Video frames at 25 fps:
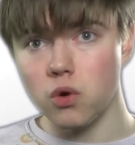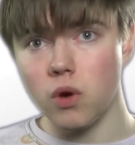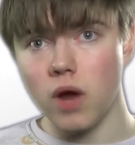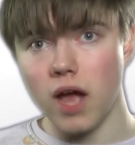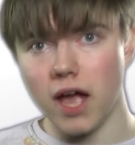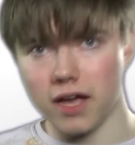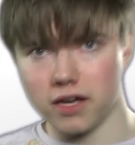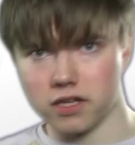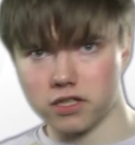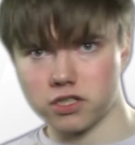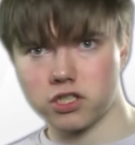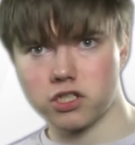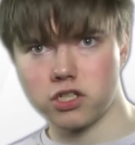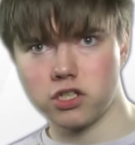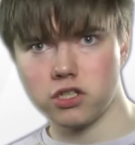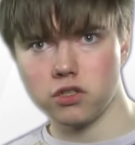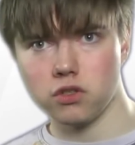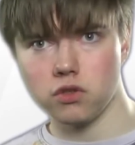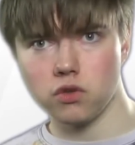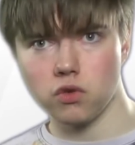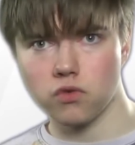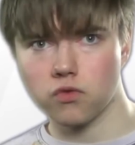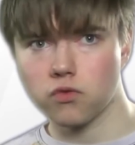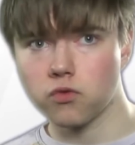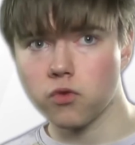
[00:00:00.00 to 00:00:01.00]

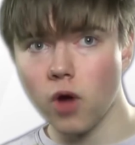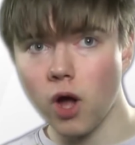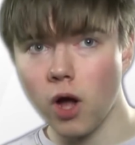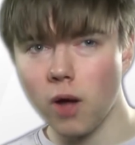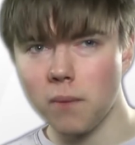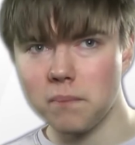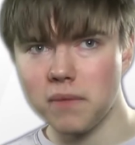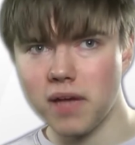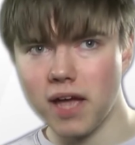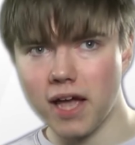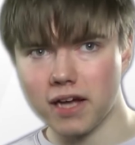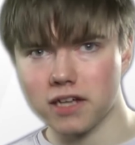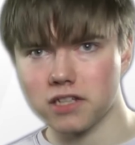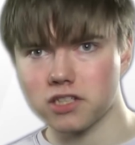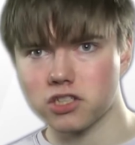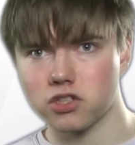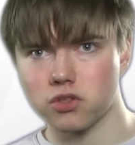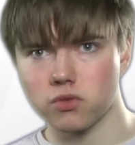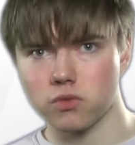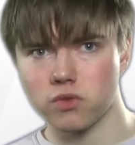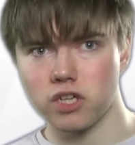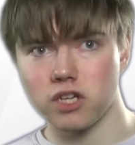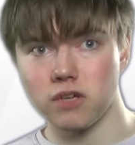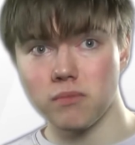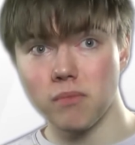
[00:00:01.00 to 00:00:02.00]
X2 from
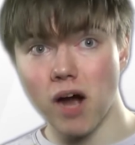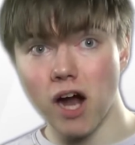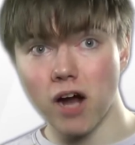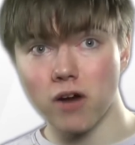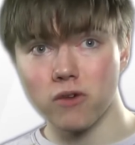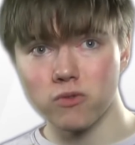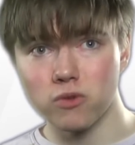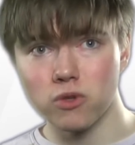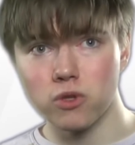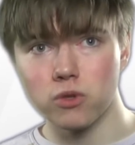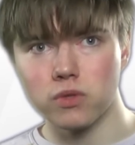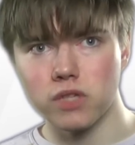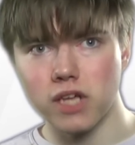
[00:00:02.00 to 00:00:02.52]
X3 by route